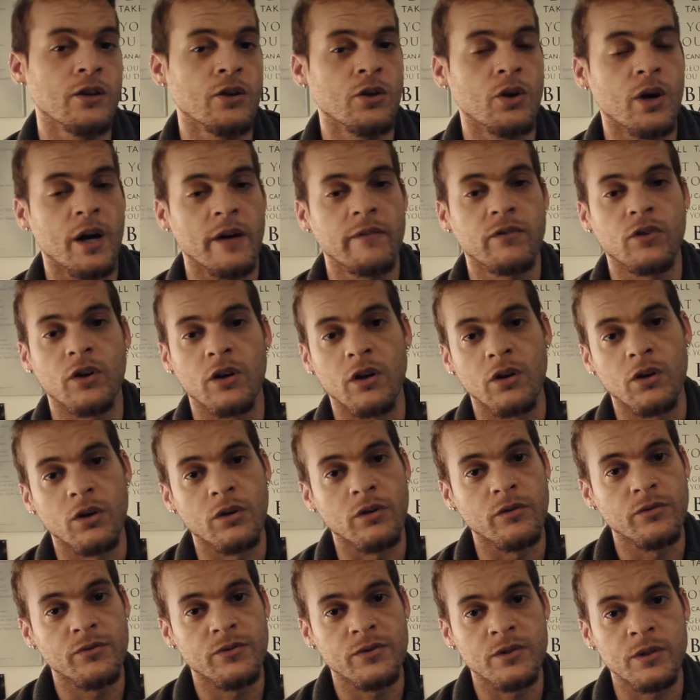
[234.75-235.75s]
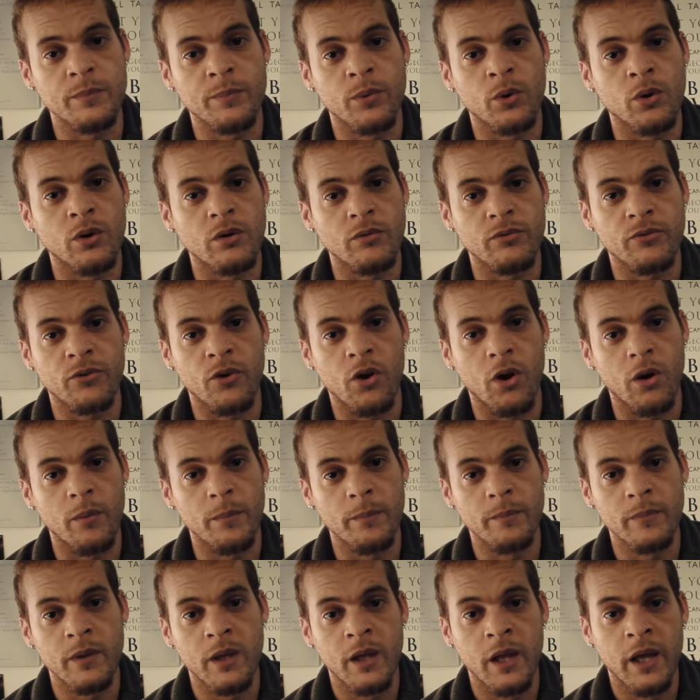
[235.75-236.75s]
I've got a lot of support
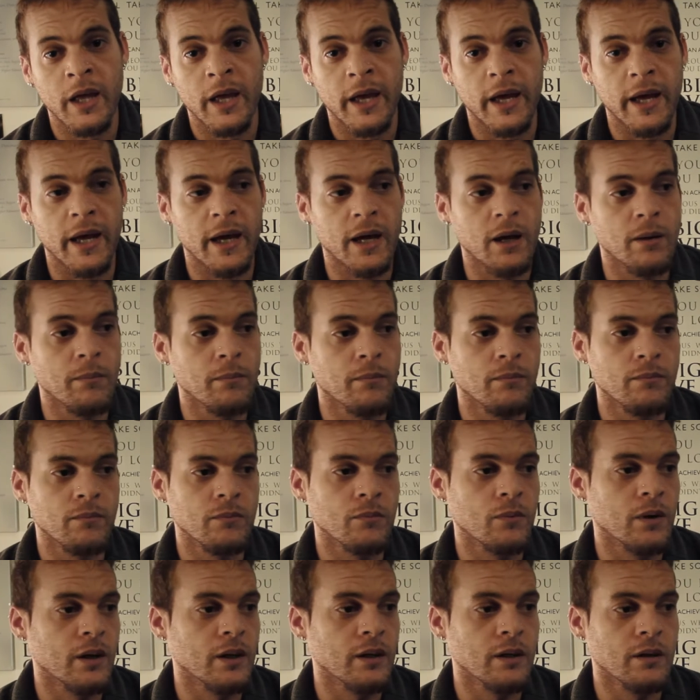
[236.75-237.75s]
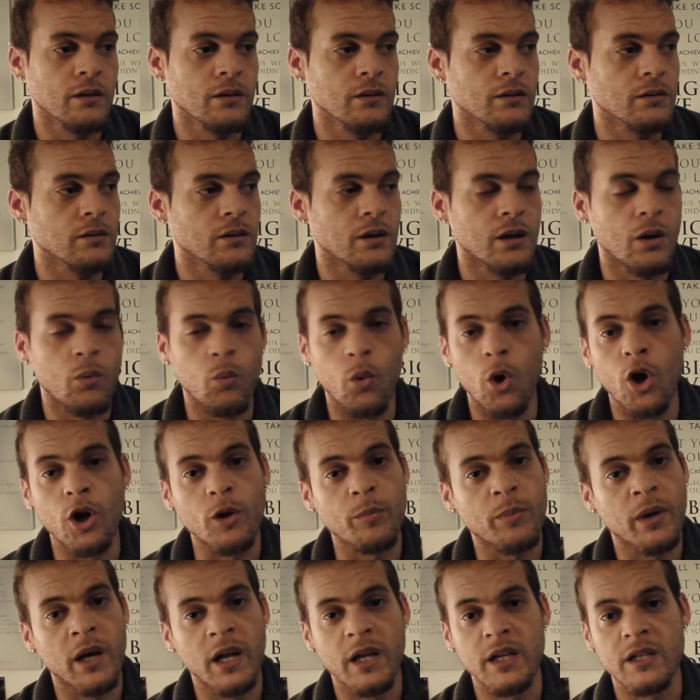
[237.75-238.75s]
from a
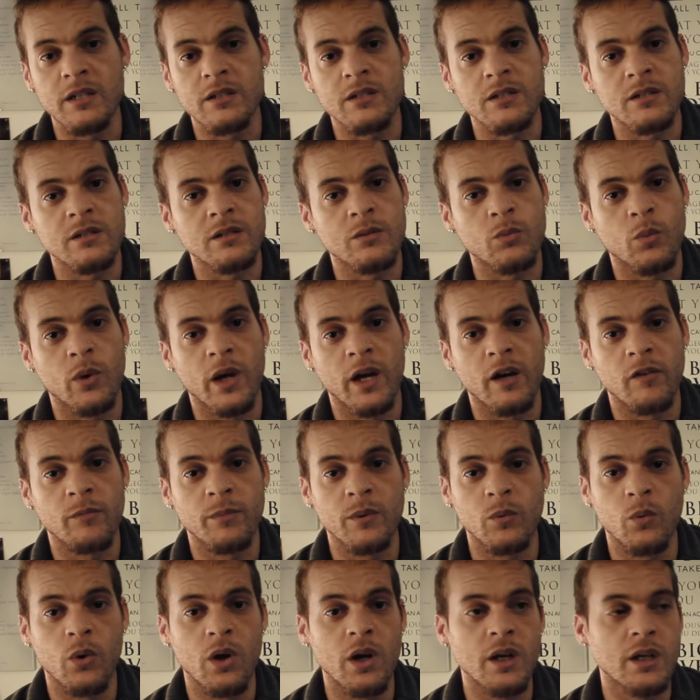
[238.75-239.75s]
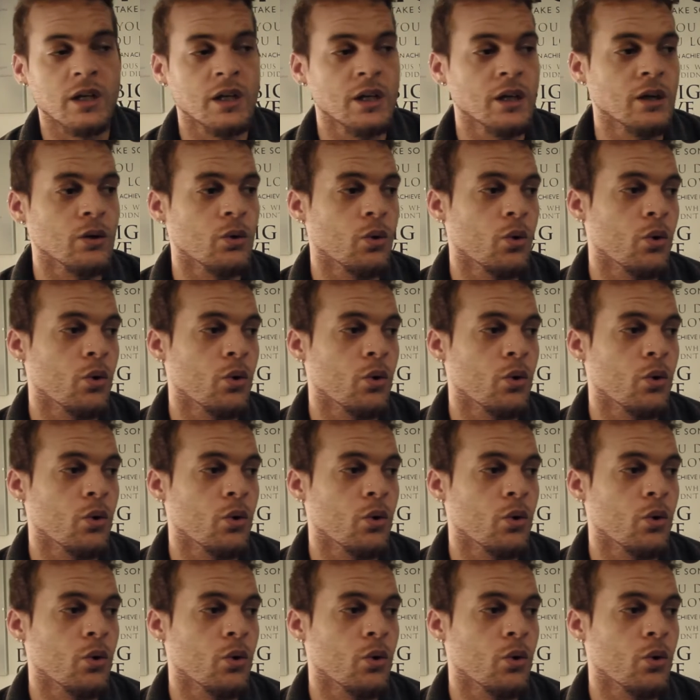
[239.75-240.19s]
workplace where I've been working,